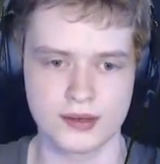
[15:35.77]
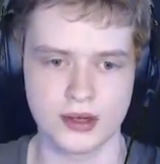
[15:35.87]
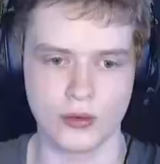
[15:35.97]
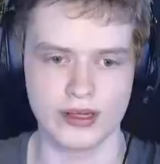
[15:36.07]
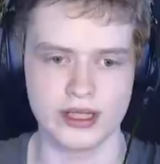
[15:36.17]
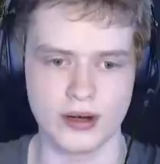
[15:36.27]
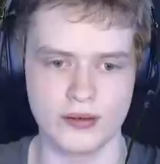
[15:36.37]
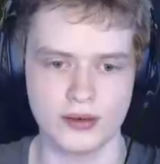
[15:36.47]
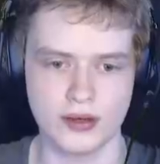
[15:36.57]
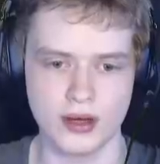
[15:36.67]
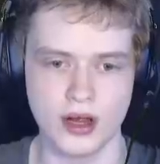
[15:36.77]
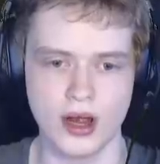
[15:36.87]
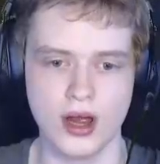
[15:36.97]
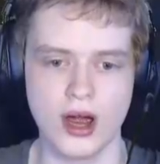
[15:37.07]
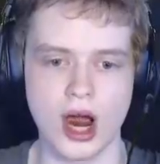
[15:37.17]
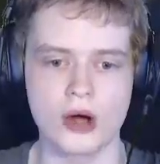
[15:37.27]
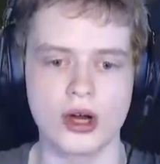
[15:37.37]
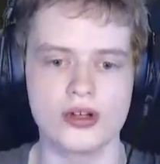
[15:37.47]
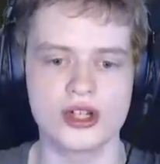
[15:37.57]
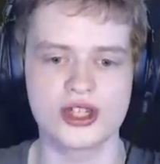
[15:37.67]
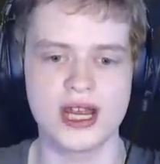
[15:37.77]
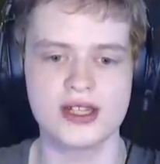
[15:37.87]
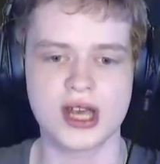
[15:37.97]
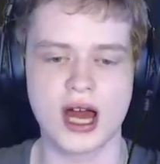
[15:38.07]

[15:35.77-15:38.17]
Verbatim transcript: Or we don't? Oh, no, it just takes